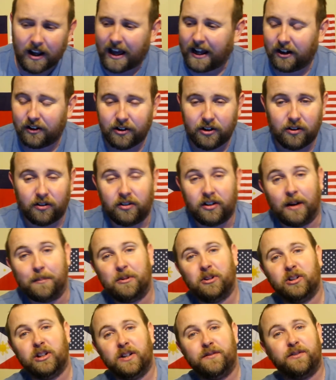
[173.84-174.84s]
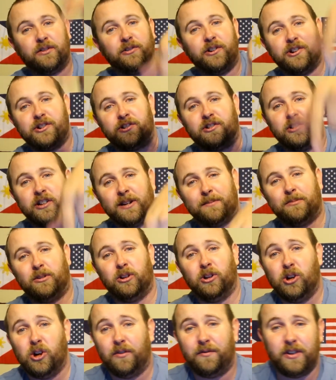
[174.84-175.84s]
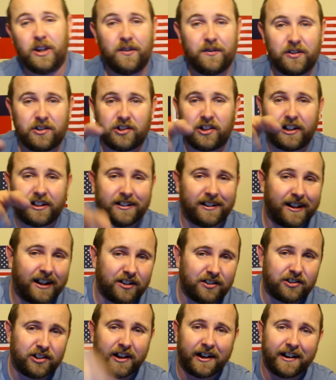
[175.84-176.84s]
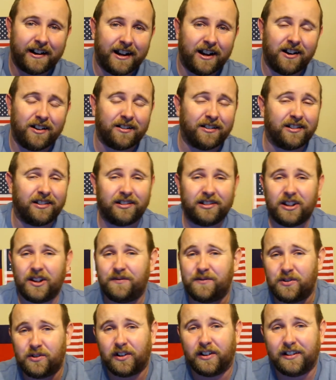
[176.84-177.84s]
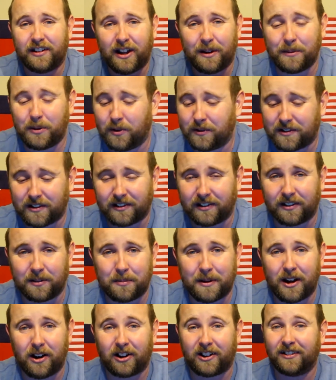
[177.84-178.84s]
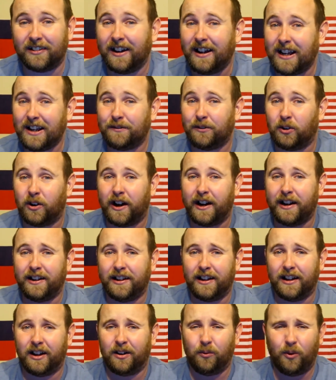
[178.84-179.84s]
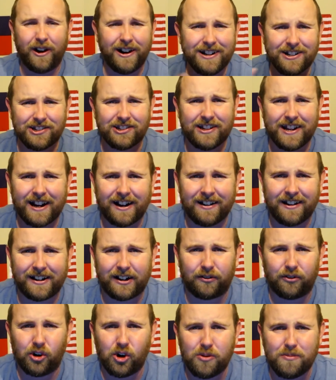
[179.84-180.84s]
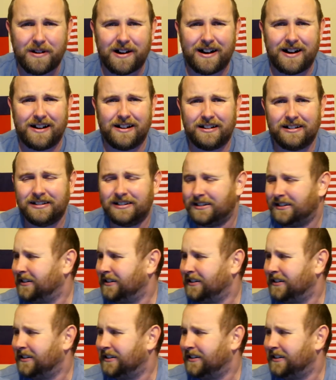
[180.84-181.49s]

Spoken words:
I don't know. I'm going to leave the original link below. If you haven't checked it out, check it out and see if you can tell me what this is about. Because I have no idea. And why is she acting like a robot?